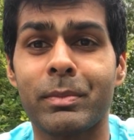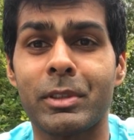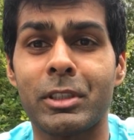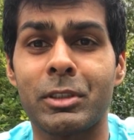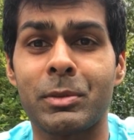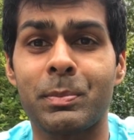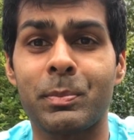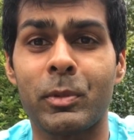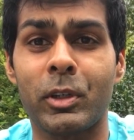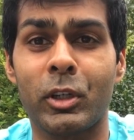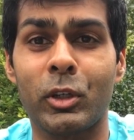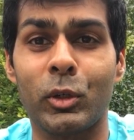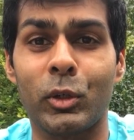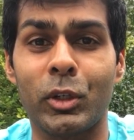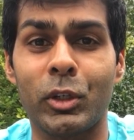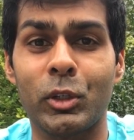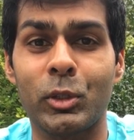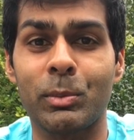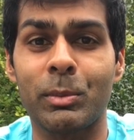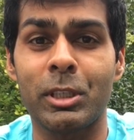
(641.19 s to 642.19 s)
this
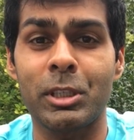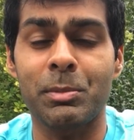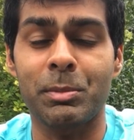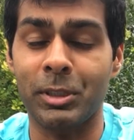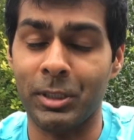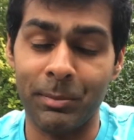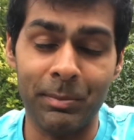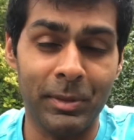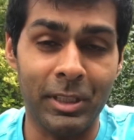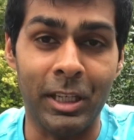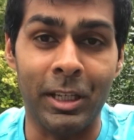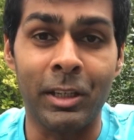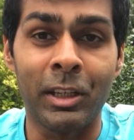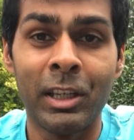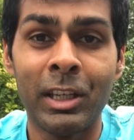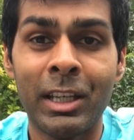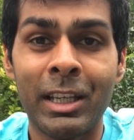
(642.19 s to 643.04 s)
recording too much, but yeah,